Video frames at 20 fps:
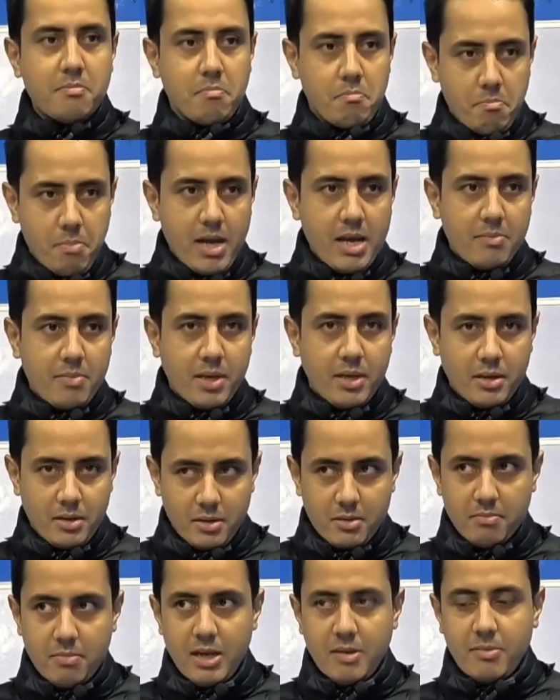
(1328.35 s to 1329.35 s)
Maybe.
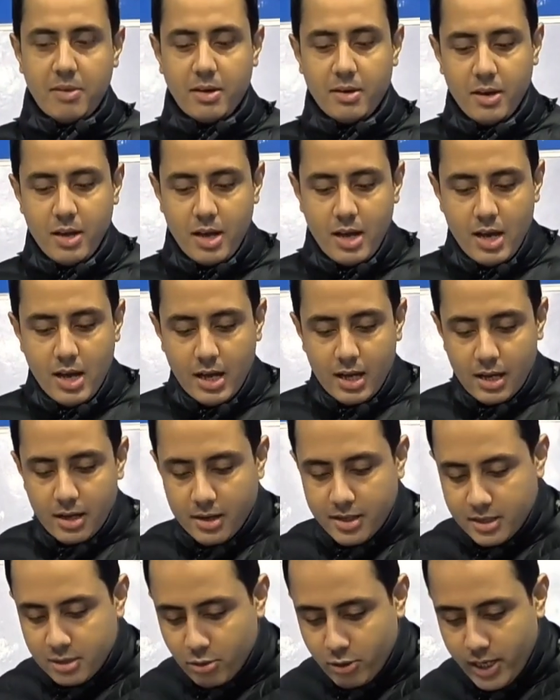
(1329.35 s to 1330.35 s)

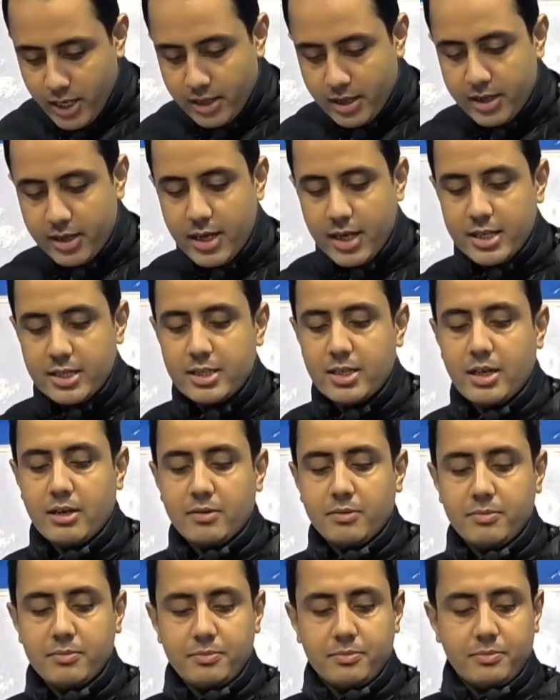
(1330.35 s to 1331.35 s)
Let's look at the text now.